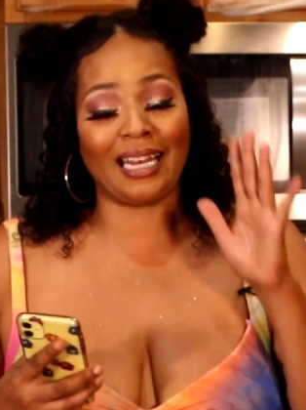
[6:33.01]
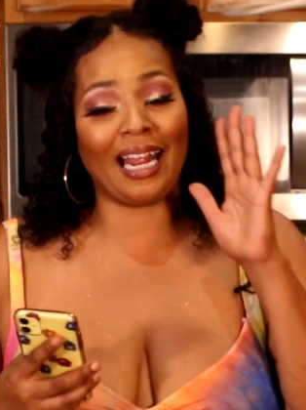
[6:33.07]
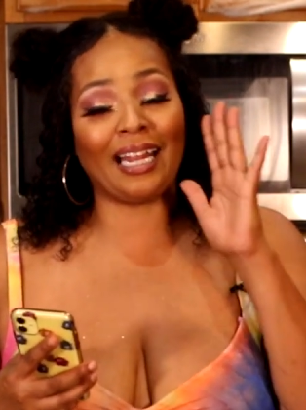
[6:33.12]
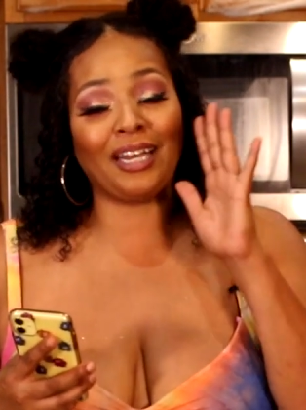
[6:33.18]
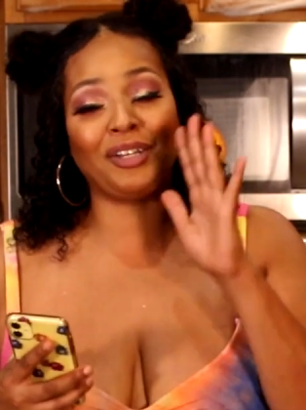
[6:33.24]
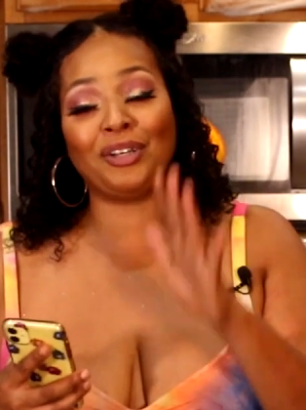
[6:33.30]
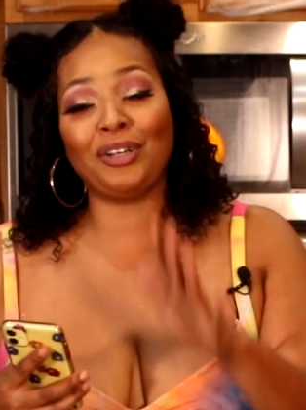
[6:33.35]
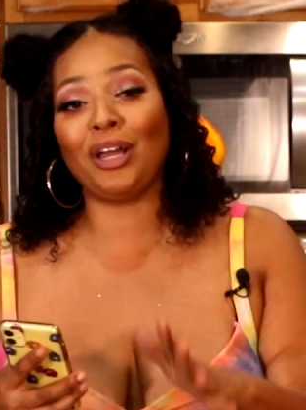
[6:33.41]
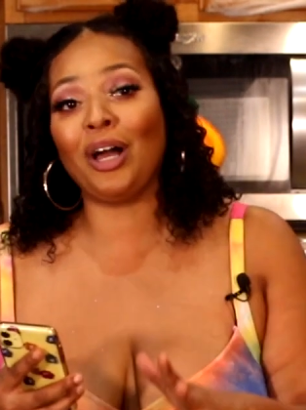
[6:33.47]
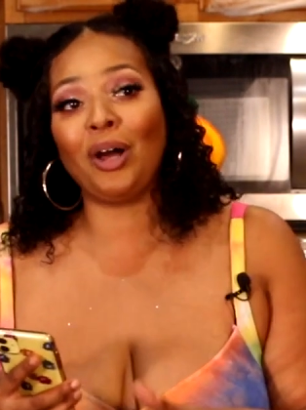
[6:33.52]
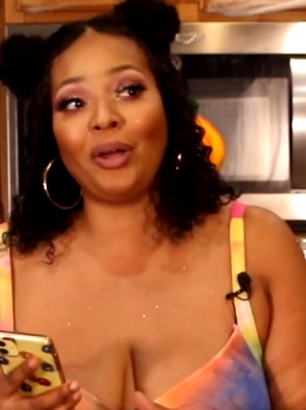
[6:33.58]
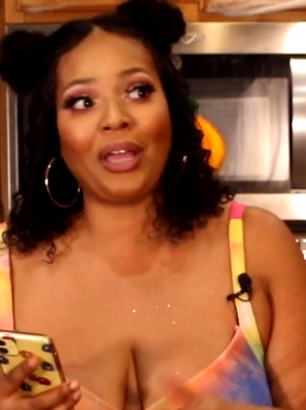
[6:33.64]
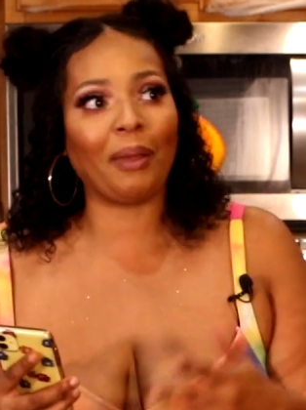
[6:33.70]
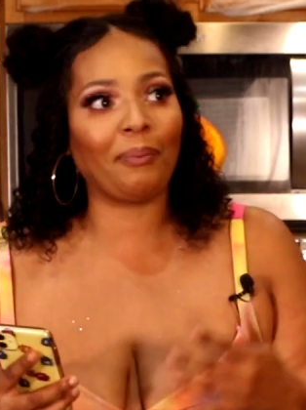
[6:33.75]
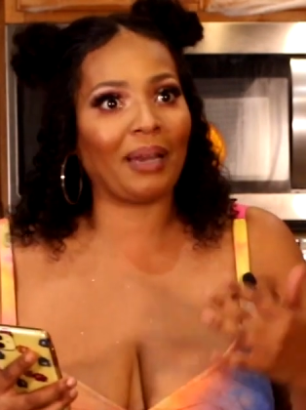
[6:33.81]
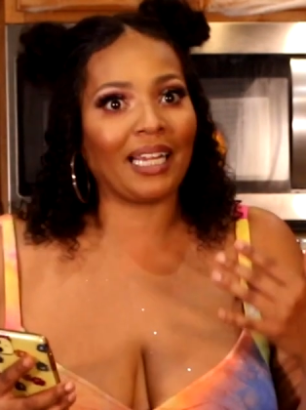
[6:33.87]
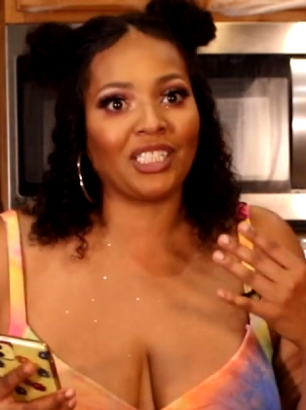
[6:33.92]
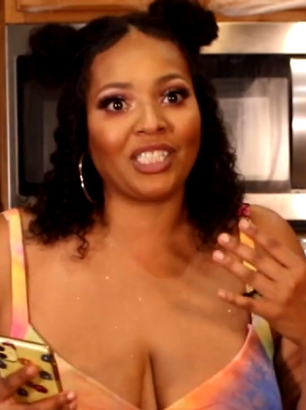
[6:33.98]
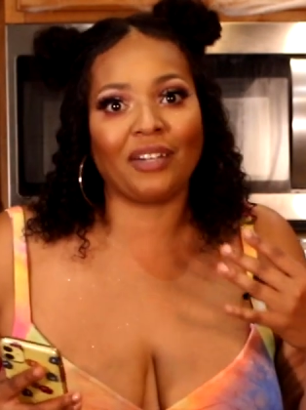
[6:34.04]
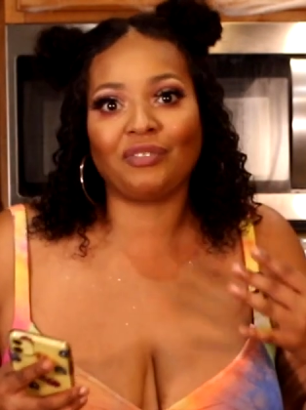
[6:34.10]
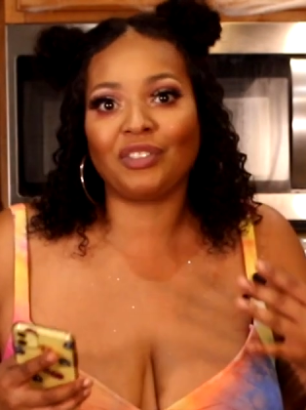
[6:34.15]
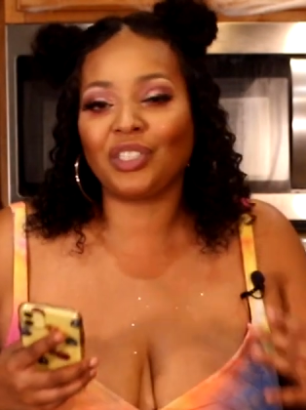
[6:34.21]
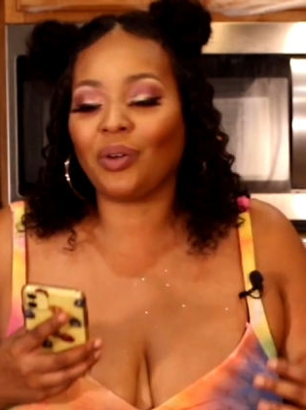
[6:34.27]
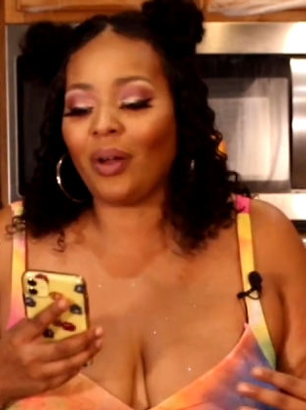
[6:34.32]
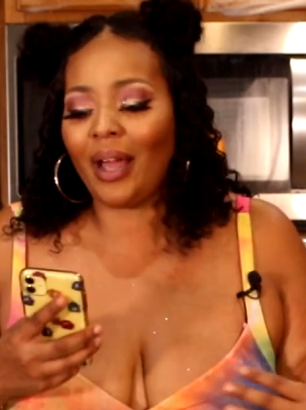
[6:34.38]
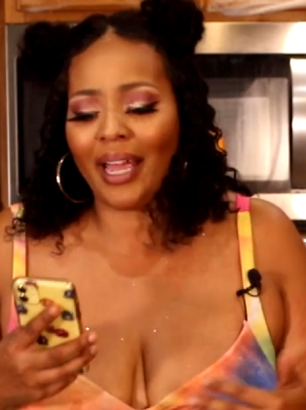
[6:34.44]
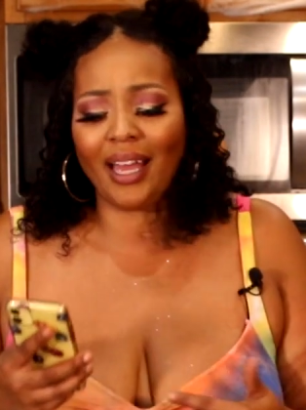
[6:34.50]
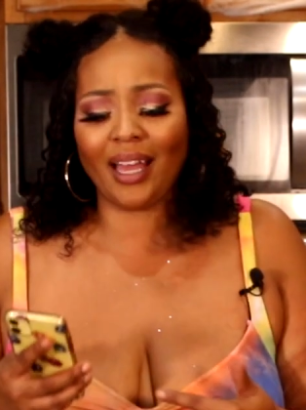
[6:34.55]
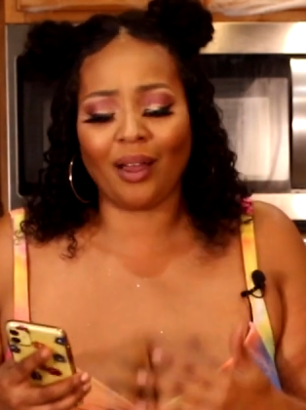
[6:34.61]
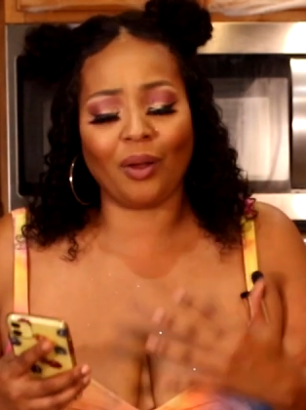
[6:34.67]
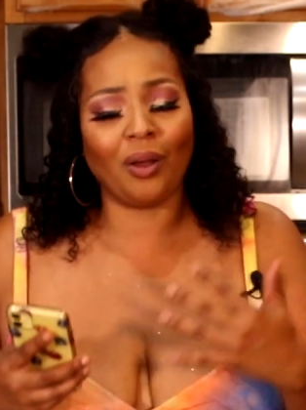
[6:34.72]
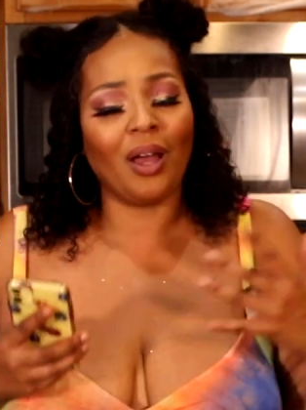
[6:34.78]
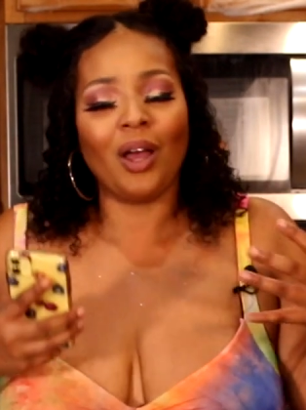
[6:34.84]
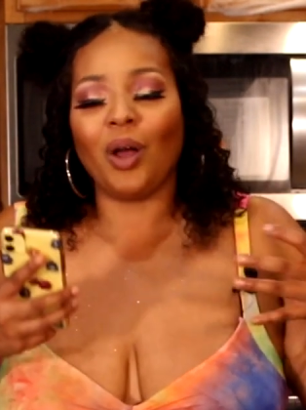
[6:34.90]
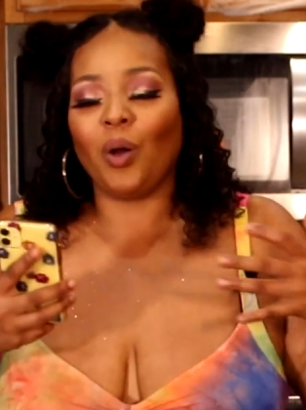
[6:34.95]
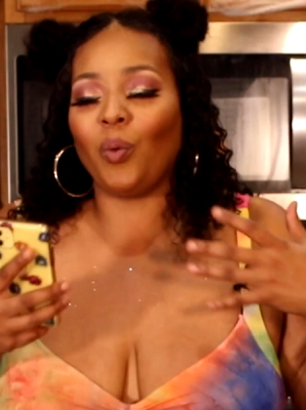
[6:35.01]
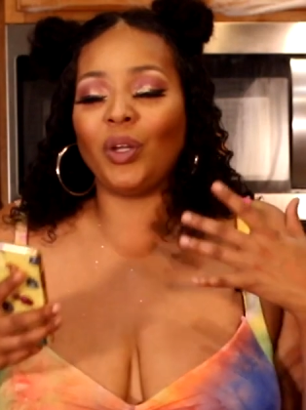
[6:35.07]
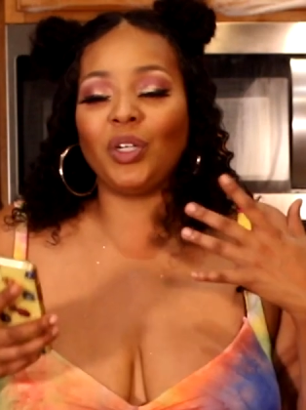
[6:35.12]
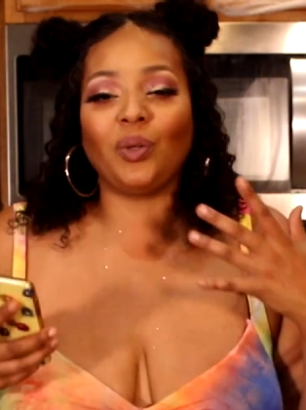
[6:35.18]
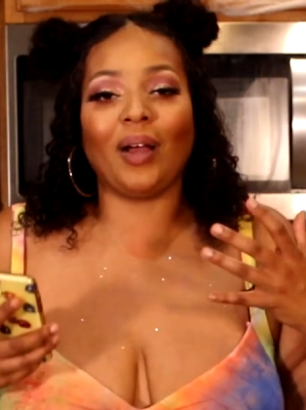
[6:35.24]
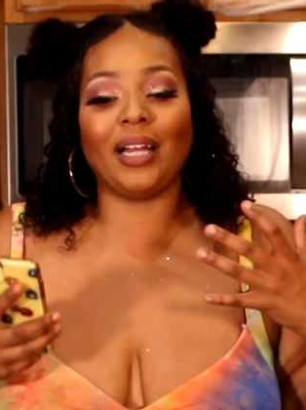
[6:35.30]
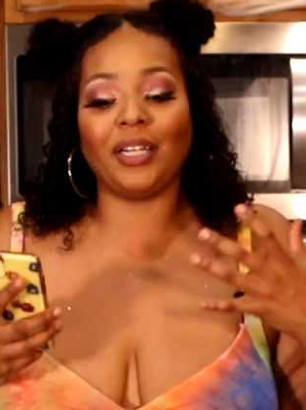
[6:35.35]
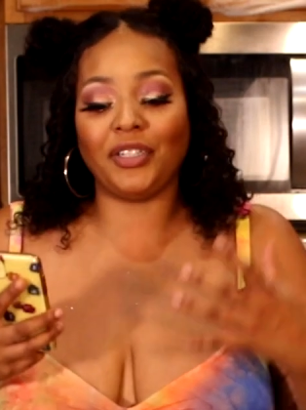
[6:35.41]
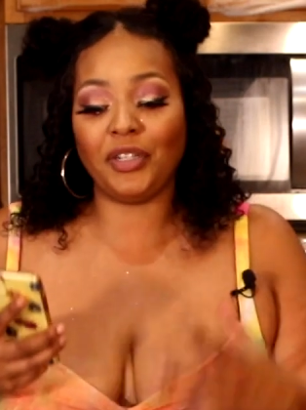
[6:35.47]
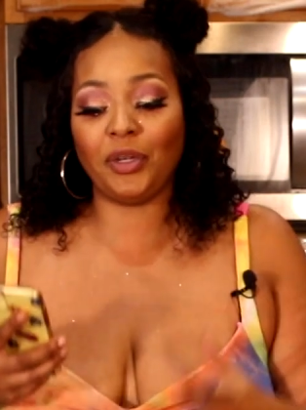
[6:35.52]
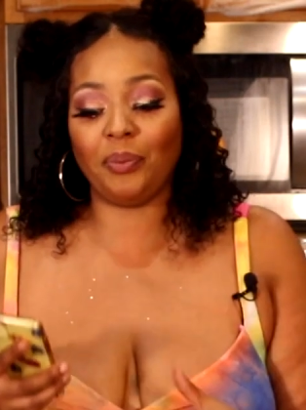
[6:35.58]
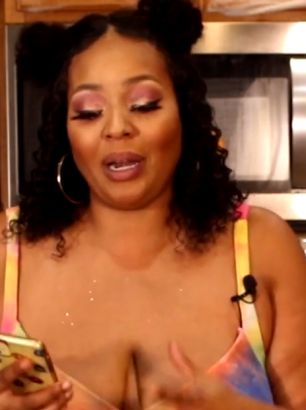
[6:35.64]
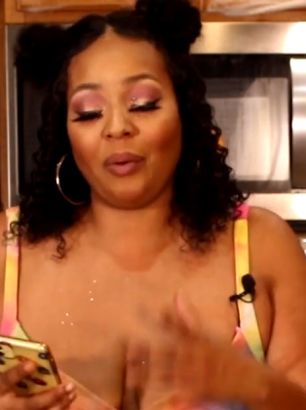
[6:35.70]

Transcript: and I know y'all be like, Chef Joya, what do I do?